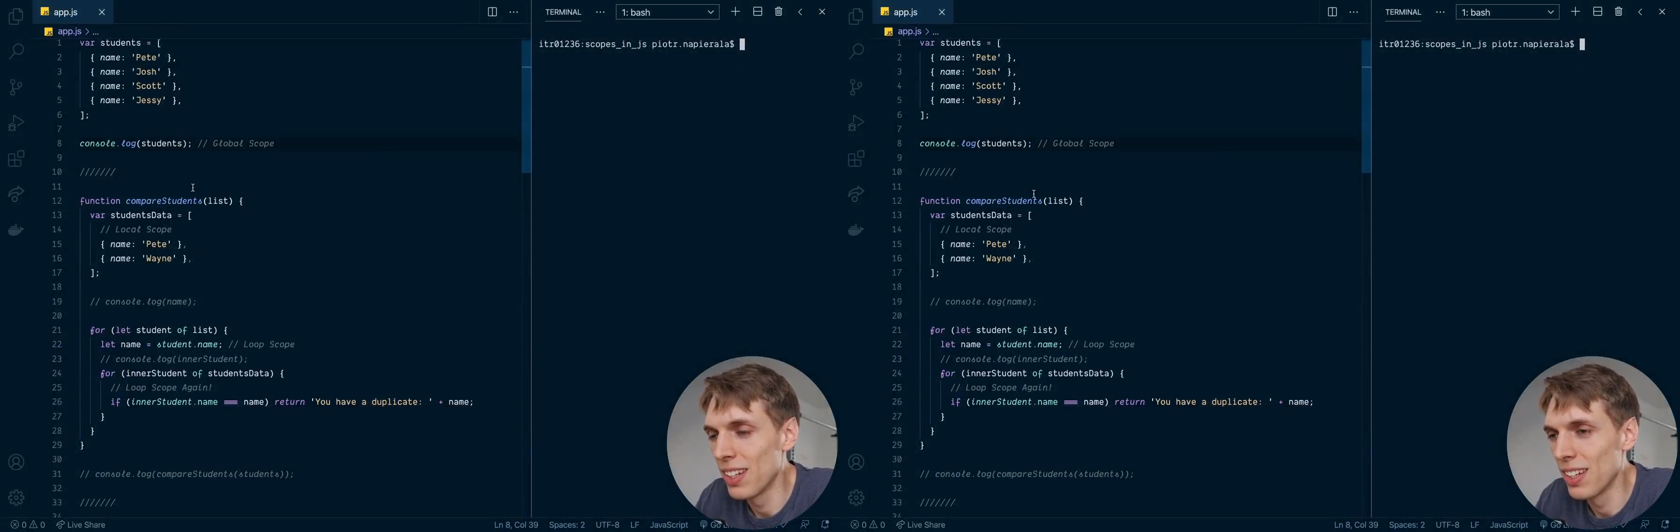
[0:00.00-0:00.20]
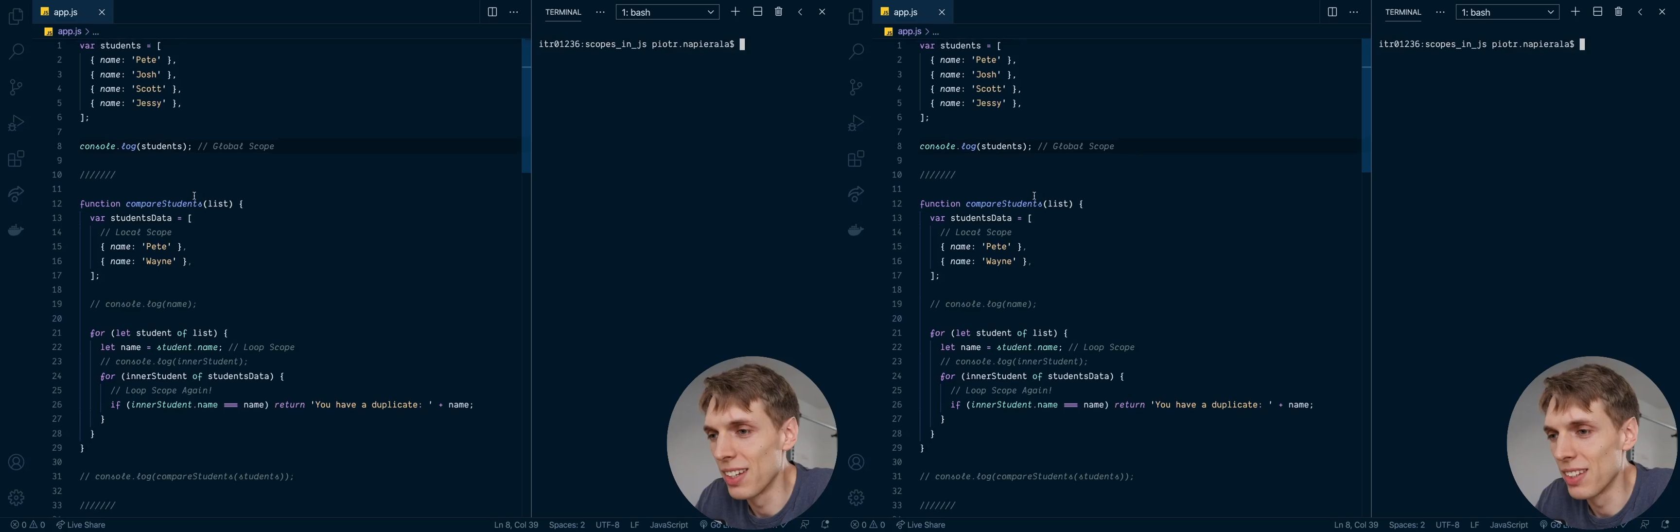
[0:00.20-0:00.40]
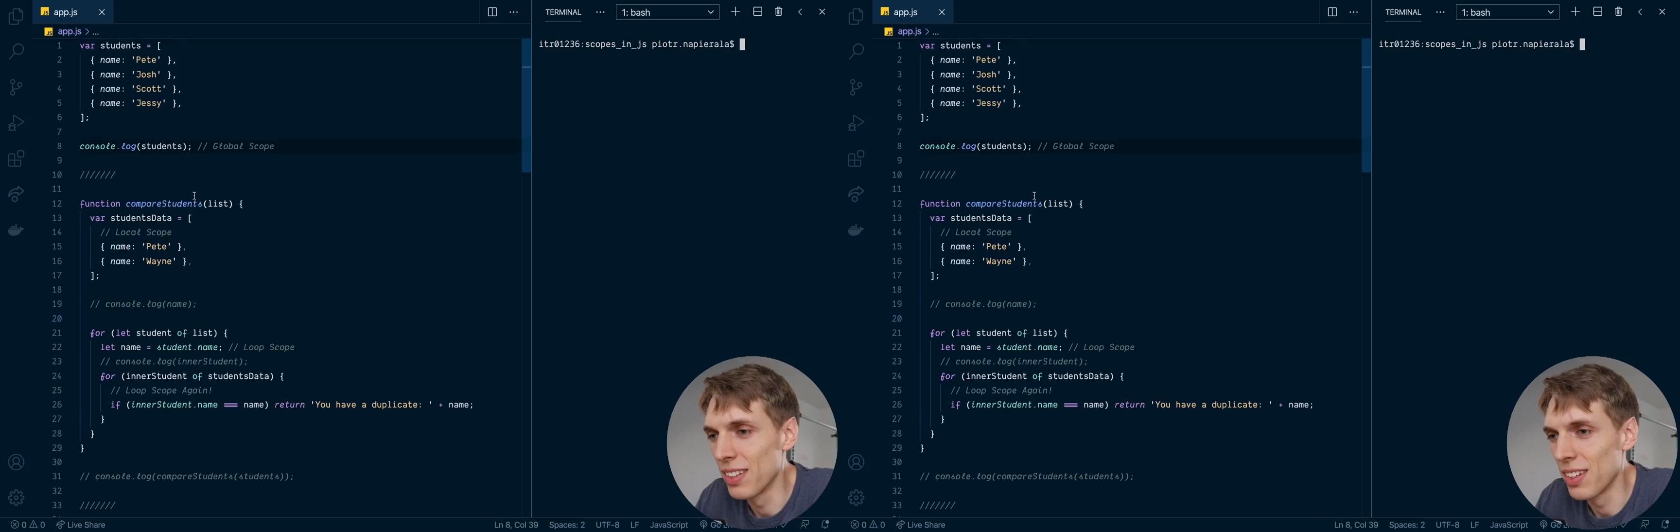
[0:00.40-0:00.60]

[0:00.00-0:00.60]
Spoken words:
and